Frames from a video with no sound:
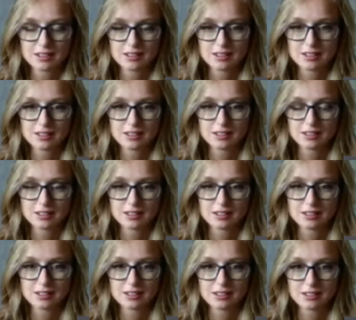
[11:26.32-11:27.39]

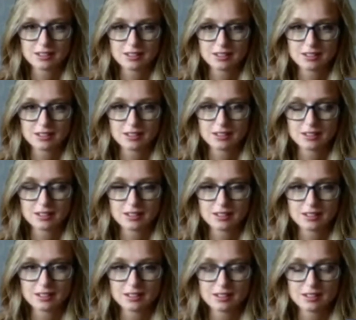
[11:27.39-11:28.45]

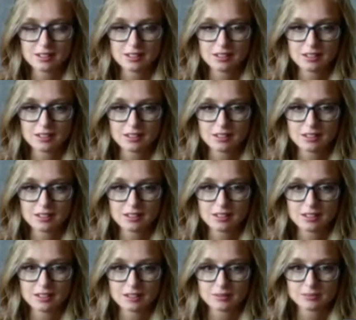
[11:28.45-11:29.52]

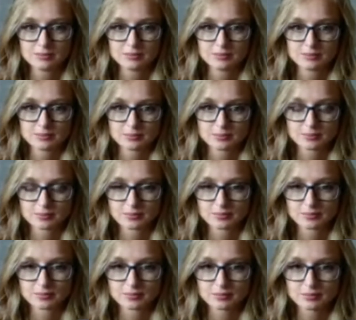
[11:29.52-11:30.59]

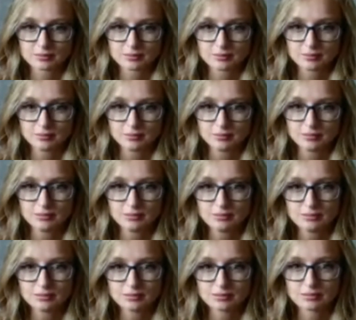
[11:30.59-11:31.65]

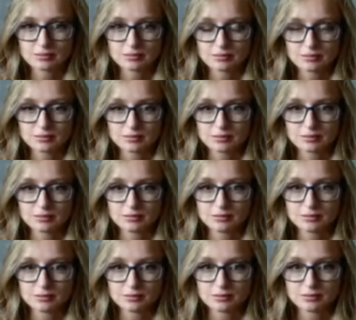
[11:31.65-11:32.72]

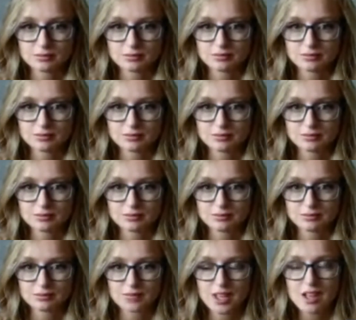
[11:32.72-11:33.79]

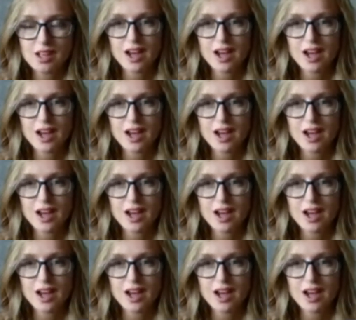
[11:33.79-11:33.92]
[no speech]